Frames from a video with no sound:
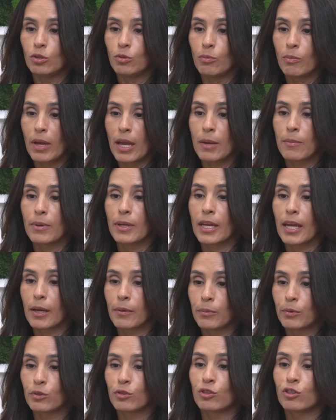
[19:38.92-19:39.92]
you may be
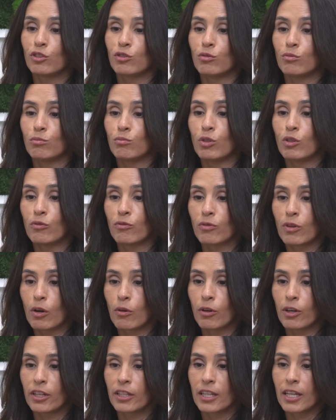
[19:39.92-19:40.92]
able to move
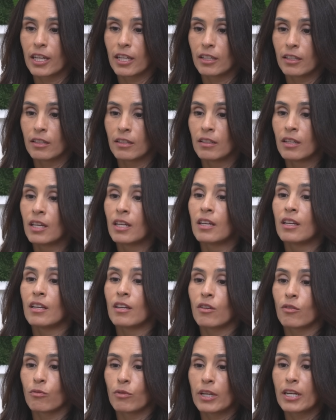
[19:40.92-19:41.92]
forward and
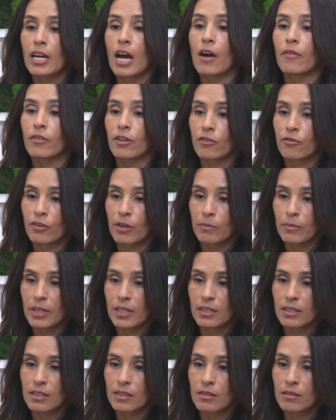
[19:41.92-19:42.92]
recover from
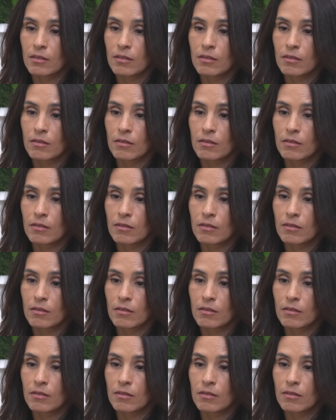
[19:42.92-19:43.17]
this.